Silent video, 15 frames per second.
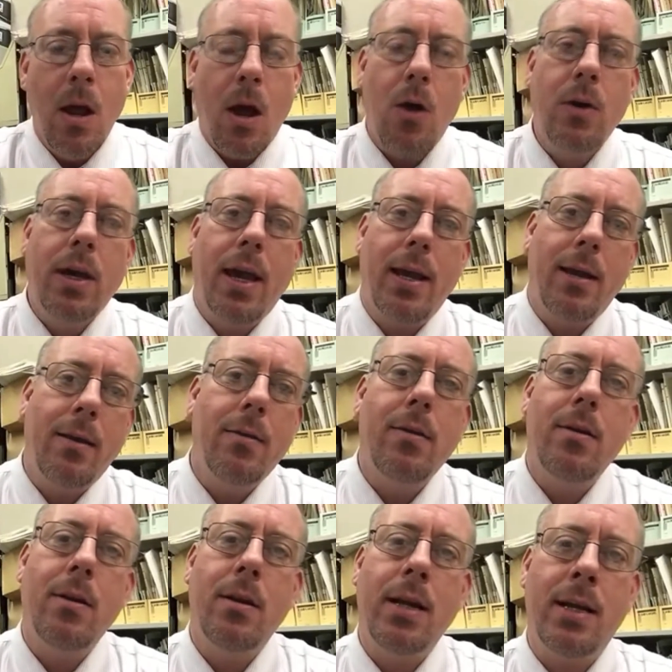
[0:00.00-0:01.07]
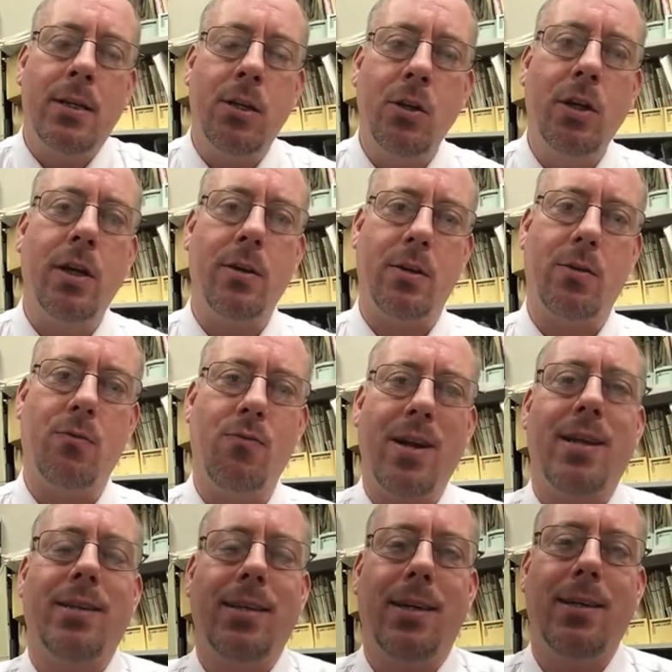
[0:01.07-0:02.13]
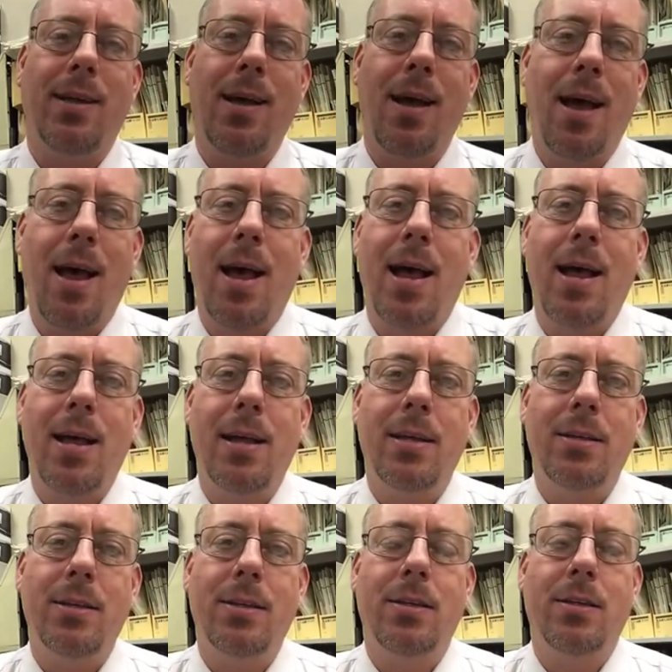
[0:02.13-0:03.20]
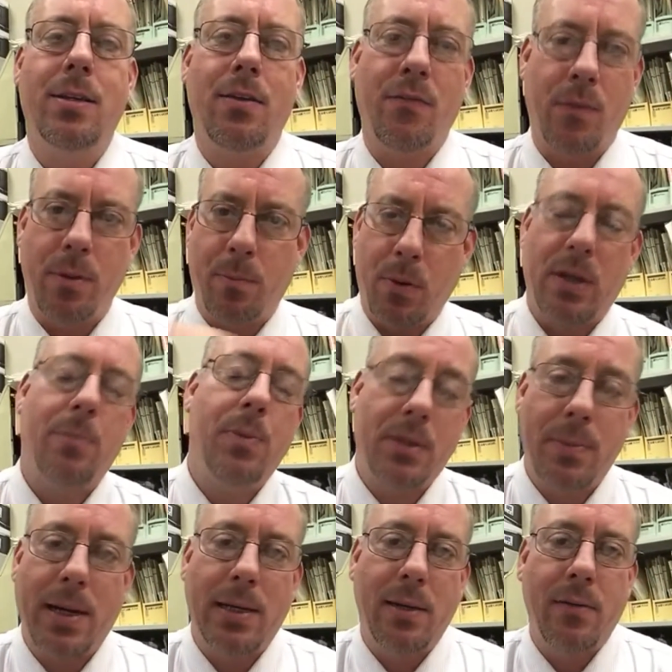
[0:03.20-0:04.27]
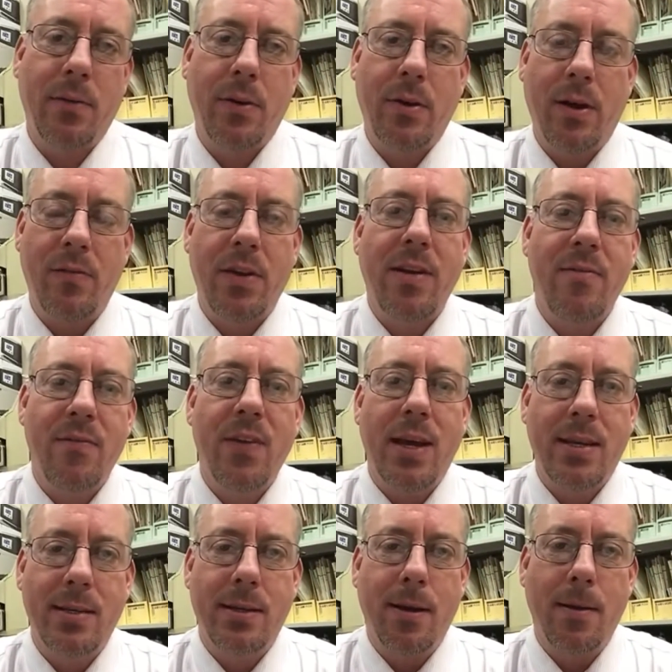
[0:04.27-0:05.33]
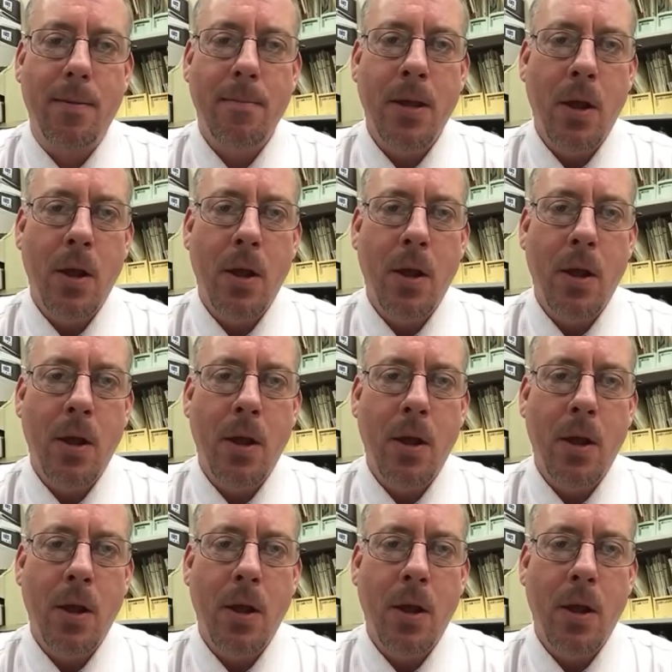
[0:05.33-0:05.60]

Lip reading: Okay, let's look at Ratesetter as from the perspective of an investor.